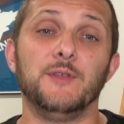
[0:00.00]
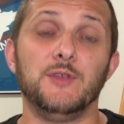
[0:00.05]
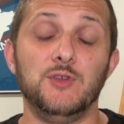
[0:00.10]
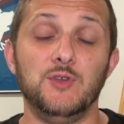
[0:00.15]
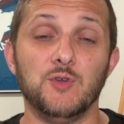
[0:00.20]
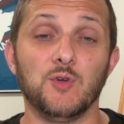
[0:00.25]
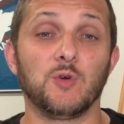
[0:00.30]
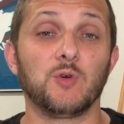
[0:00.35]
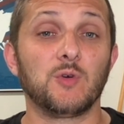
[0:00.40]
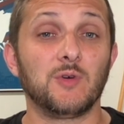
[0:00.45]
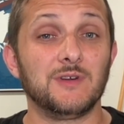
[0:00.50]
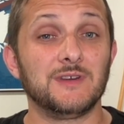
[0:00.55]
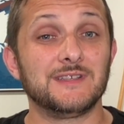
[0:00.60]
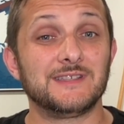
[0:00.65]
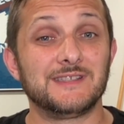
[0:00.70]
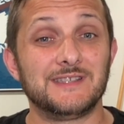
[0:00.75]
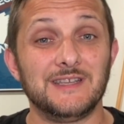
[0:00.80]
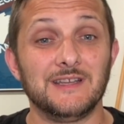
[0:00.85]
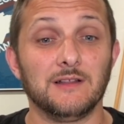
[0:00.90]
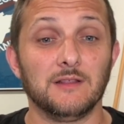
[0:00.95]
you're going to
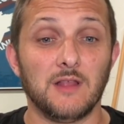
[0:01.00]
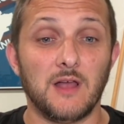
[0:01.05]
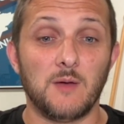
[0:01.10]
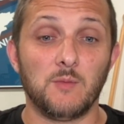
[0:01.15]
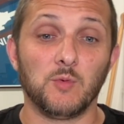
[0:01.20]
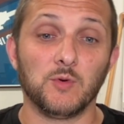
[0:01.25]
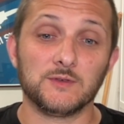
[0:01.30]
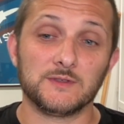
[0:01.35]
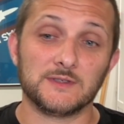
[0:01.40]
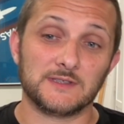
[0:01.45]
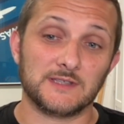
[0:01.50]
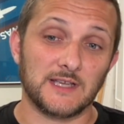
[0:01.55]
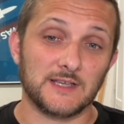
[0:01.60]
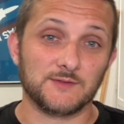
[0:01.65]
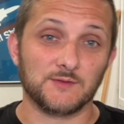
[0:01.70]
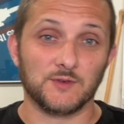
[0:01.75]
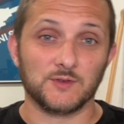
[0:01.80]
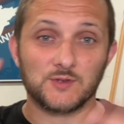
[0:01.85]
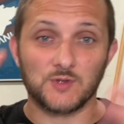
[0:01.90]
see a lot more successful.